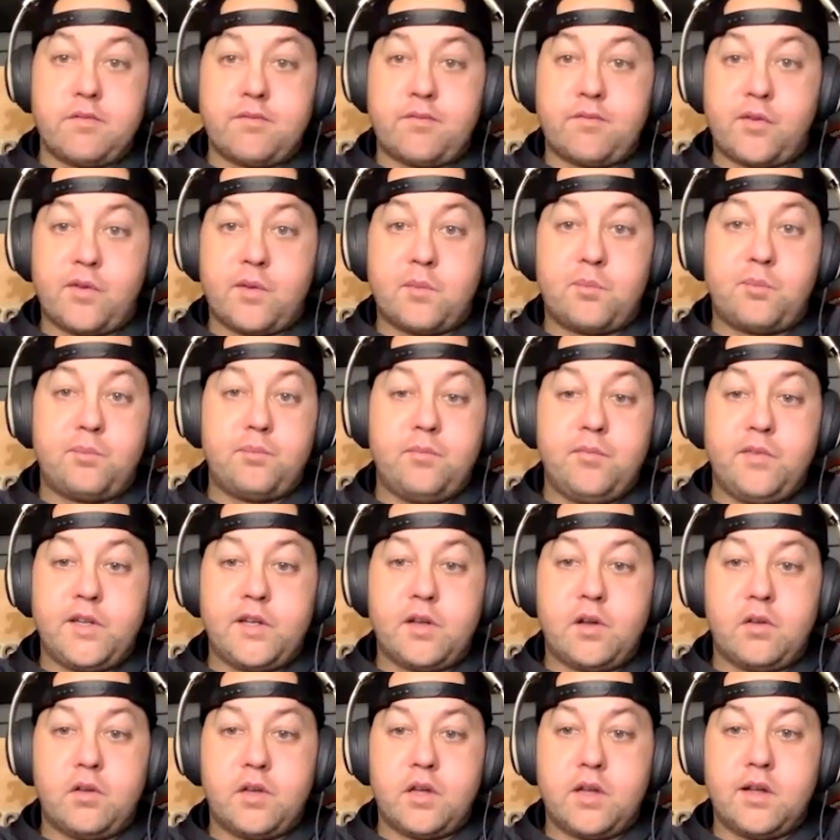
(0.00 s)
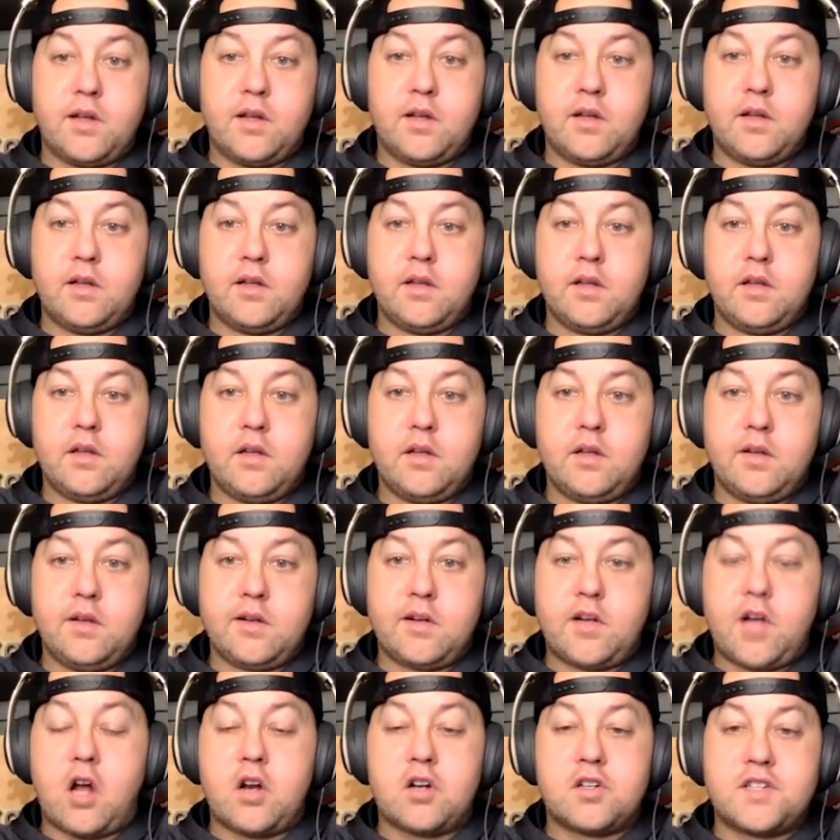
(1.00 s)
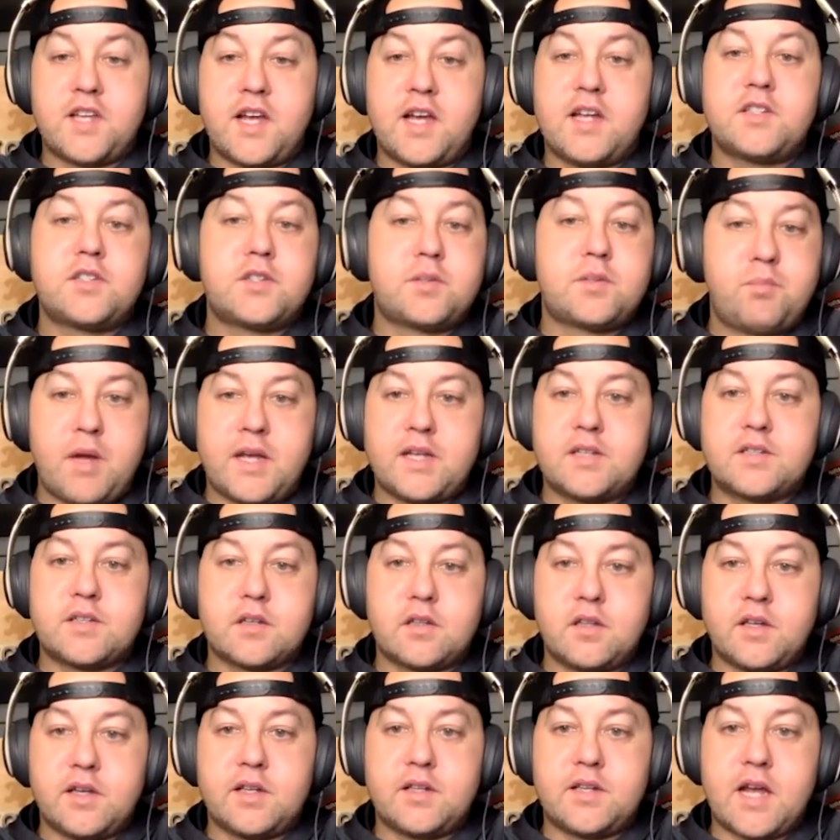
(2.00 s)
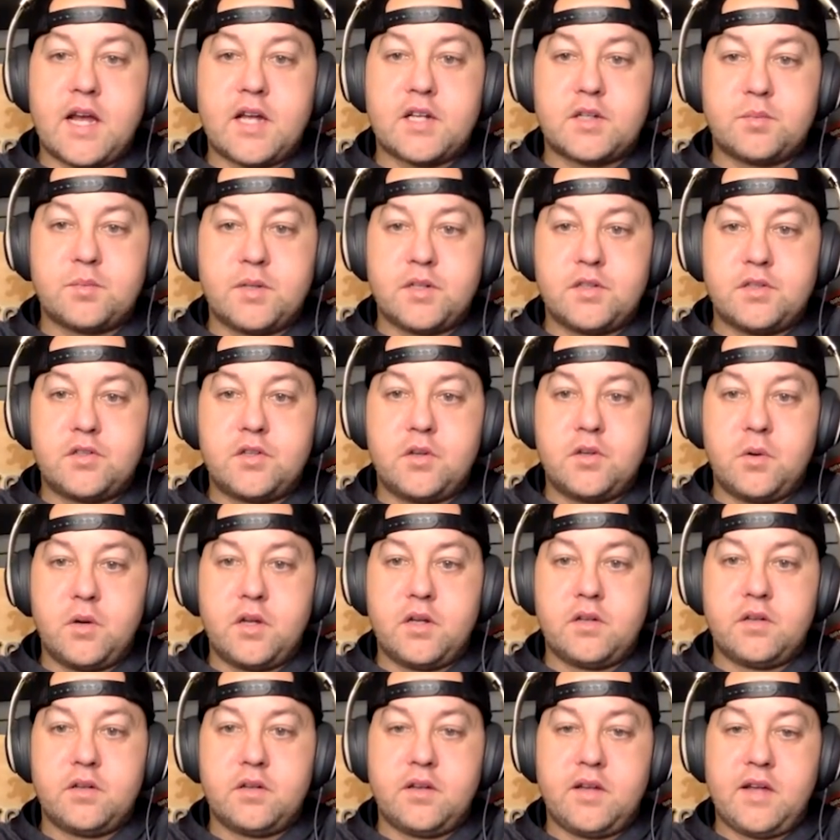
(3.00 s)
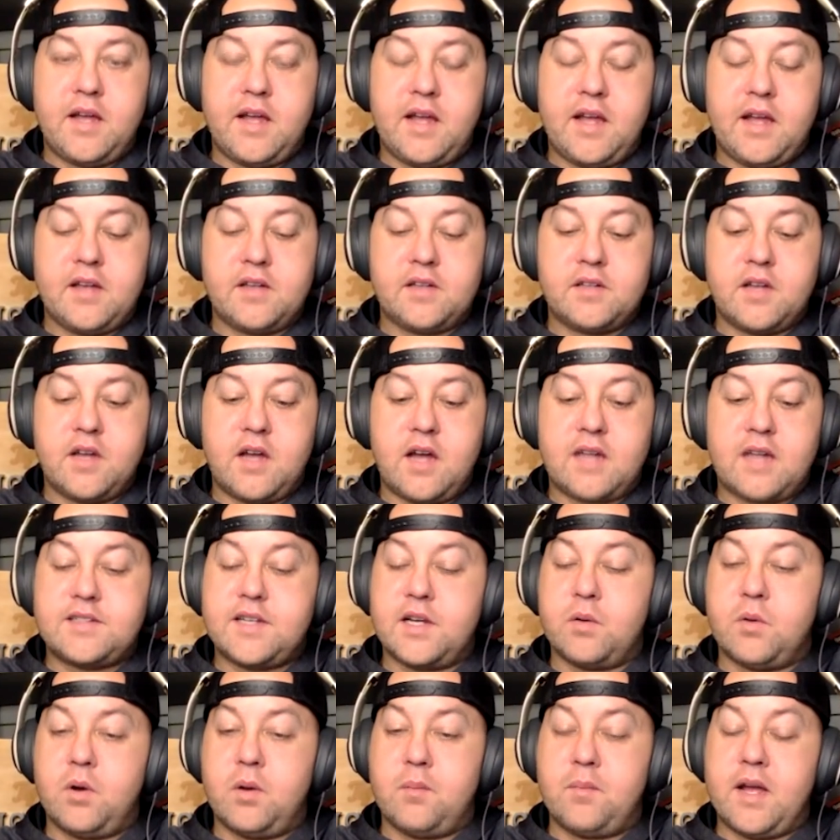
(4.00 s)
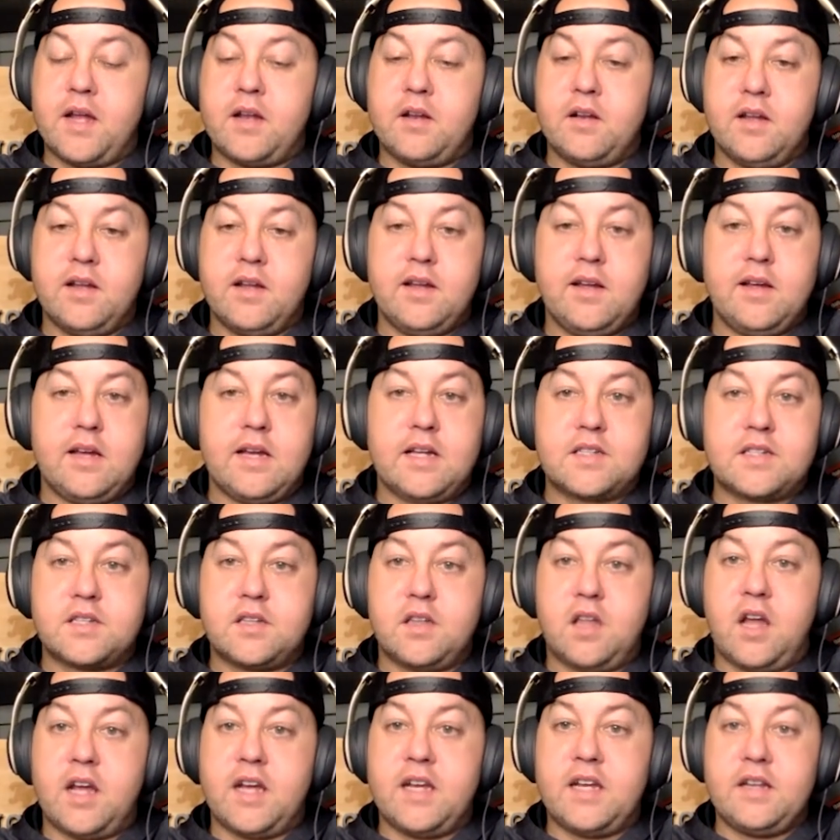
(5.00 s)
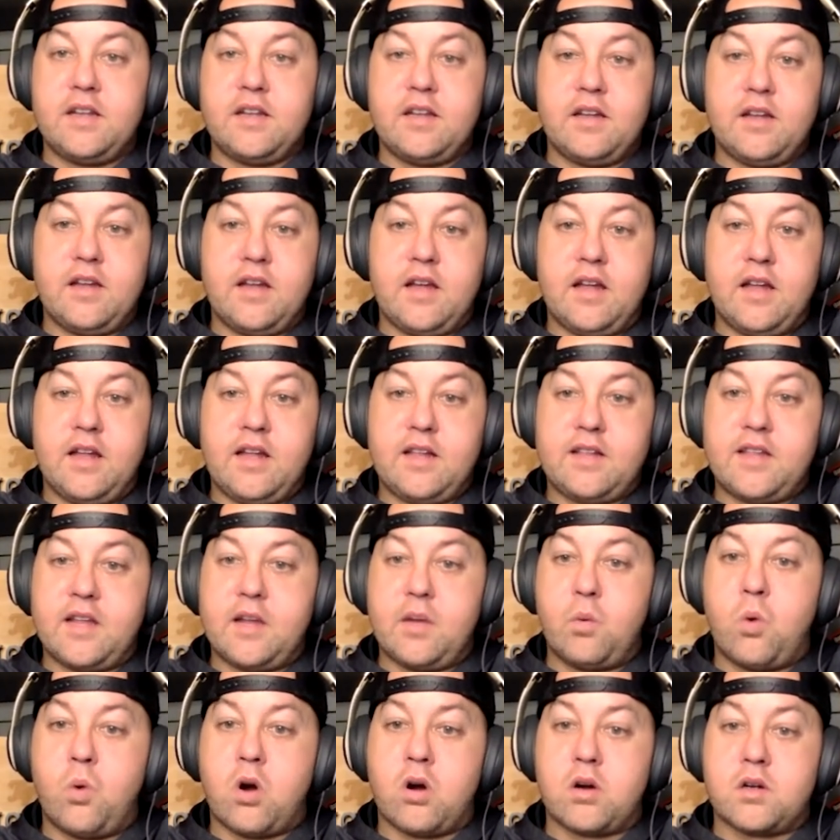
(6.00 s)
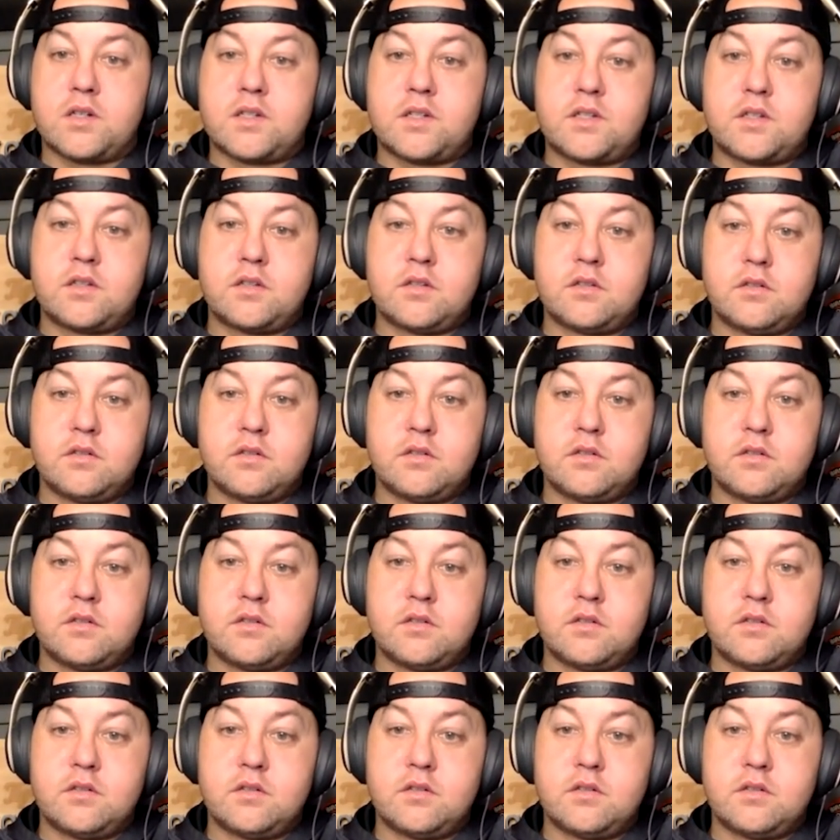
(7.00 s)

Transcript: for the cutter's edge basically attachment to it, and I tell you what, man, it's light and that thing works.